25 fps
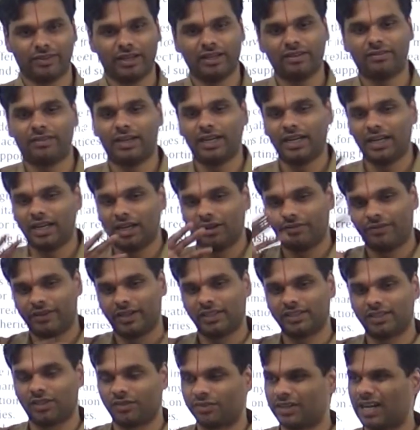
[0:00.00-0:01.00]
1.5
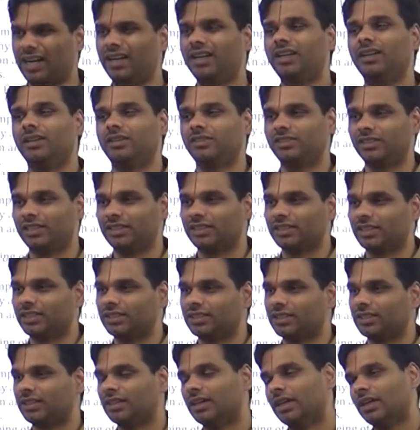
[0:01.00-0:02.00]
hours of continuous
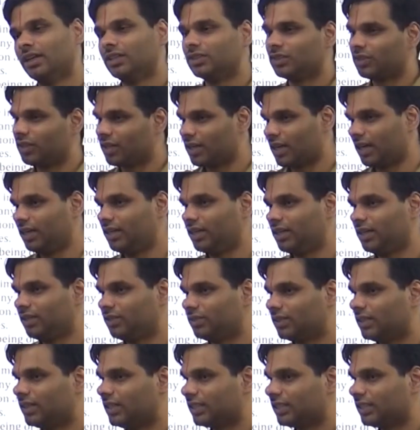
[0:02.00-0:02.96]
discussion. So we'll continue.